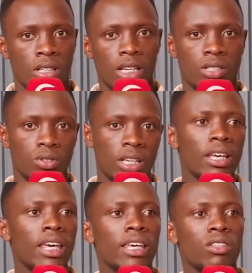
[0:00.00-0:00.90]
Yeah, so
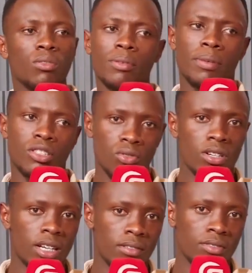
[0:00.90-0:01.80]
he told me, but you
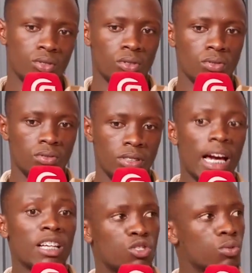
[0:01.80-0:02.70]
can. So yeah,
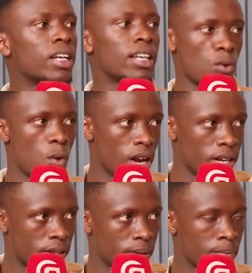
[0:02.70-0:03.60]
I stood and I won.
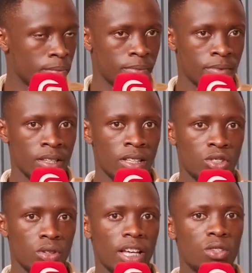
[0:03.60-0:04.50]

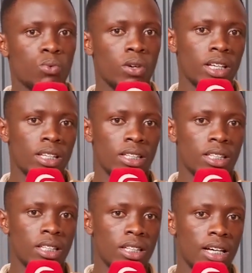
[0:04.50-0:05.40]
So that way,
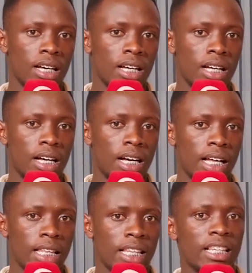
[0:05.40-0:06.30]

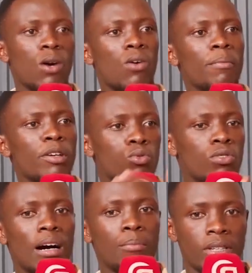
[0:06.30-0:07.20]
then now coming to
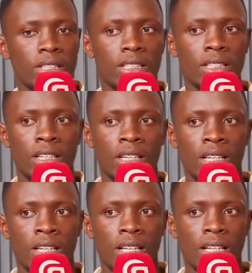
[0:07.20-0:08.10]
campus,
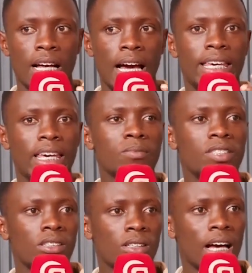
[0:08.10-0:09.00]
I came
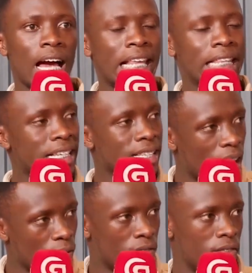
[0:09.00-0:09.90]
still, I didn't
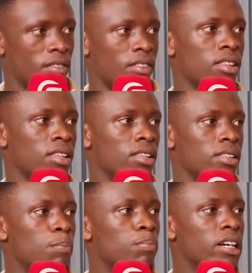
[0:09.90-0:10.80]
have
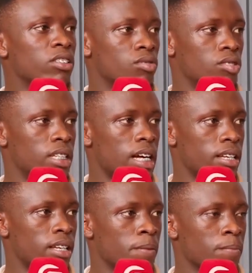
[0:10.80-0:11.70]
the plan to
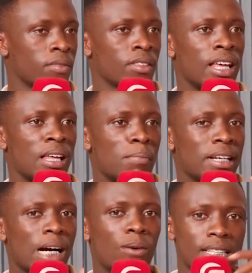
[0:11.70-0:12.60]
stand.
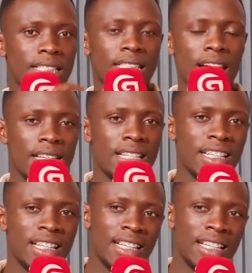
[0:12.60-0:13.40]
But how I stand,